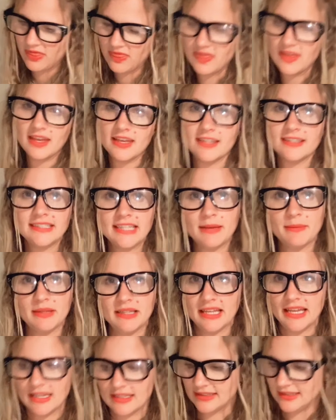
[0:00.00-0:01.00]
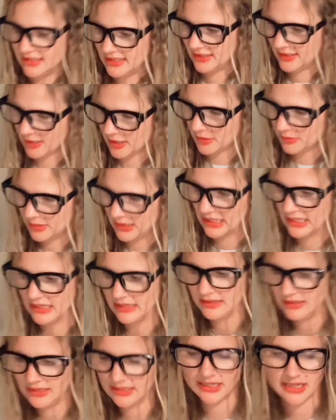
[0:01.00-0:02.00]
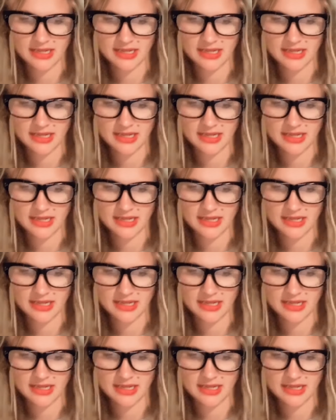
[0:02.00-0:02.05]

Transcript: this Himalayan sea salt blend